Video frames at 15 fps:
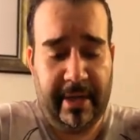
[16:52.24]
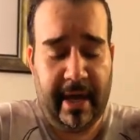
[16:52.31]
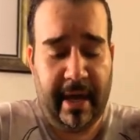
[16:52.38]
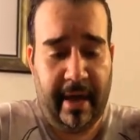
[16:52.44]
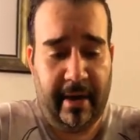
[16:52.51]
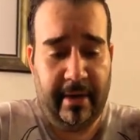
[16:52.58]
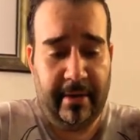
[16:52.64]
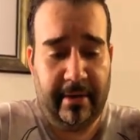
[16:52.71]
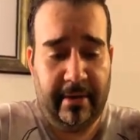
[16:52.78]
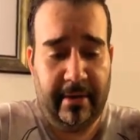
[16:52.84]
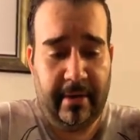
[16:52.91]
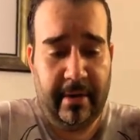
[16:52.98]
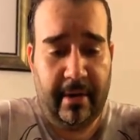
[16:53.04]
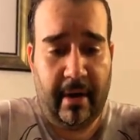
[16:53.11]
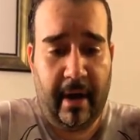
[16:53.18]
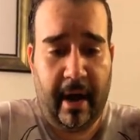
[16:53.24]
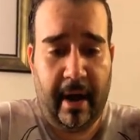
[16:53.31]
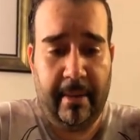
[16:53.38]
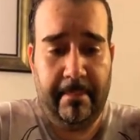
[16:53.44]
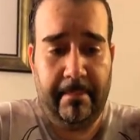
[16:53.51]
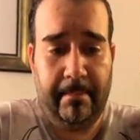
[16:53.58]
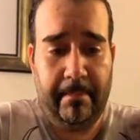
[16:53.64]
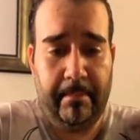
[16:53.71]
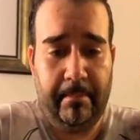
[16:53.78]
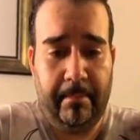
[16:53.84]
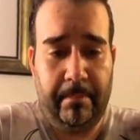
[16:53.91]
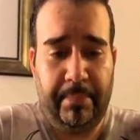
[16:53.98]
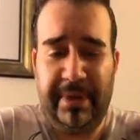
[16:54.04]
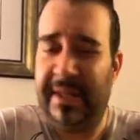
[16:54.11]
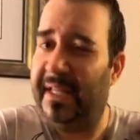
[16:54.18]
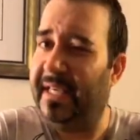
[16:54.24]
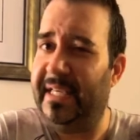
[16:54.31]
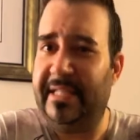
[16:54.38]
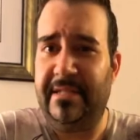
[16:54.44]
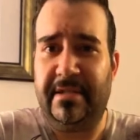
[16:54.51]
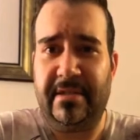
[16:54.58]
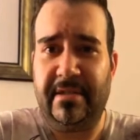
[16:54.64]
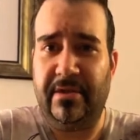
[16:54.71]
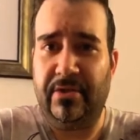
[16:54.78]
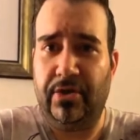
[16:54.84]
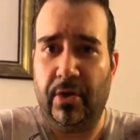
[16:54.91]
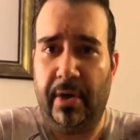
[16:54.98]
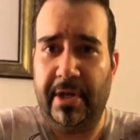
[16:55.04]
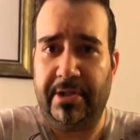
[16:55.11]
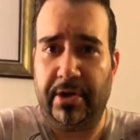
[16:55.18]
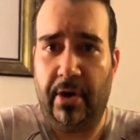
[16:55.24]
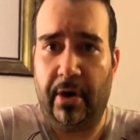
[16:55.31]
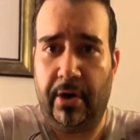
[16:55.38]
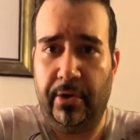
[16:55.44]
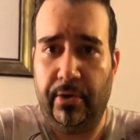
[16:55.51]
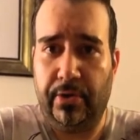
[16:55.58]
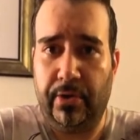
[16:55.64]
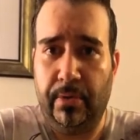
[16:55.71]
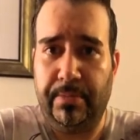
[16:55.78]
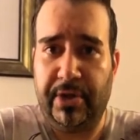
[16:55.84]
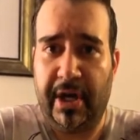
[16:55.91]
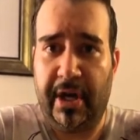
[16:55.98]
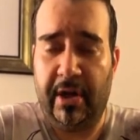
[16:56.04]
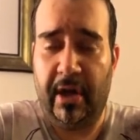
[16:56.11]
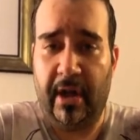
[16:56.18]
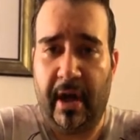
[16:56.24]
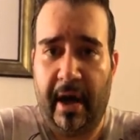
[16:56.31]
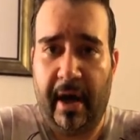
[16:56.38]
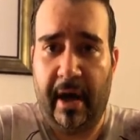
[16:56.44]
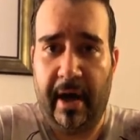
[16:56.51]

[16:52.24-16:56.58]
yeah, please join us on our YouTube channel.